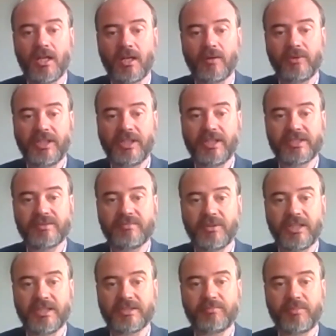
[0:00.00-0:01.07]
we get as
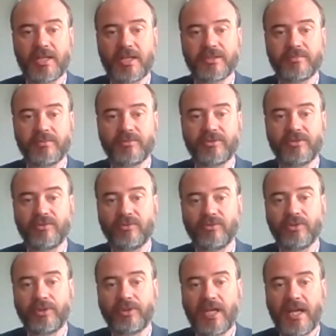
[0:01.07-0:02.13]
many as possible to
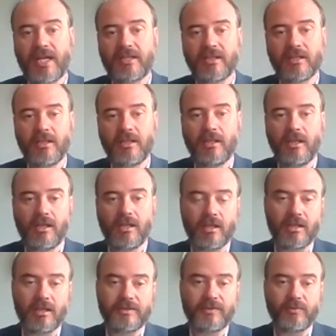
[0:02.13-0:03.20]
look at.
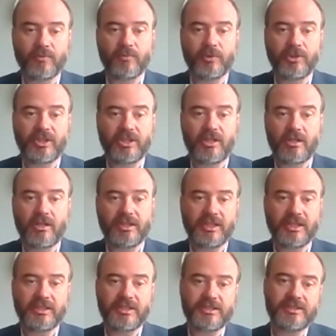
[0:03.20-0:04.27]
So we're working hard to
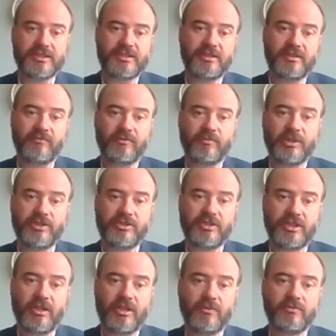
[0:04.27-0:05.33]
get this
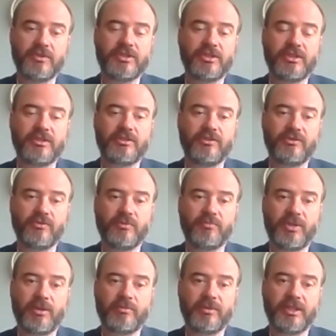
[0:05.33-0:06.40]
information out to the
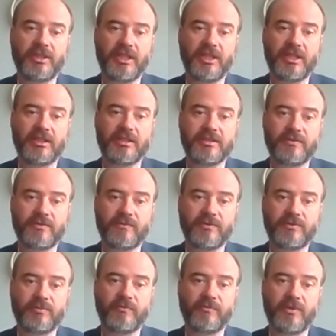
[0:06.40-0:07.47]
public and the
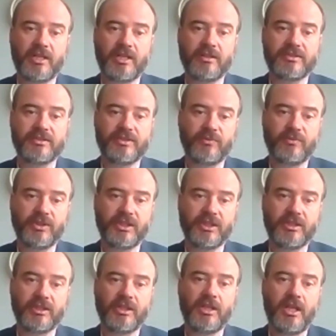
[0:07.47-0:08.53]
service providers so we
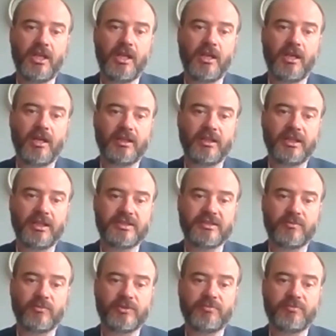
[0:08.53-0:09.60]
can get
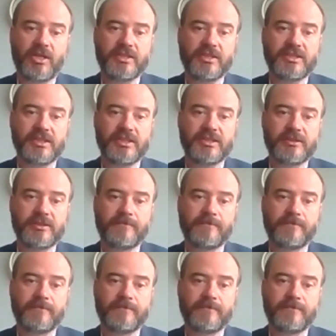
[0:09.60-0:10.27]
some responses.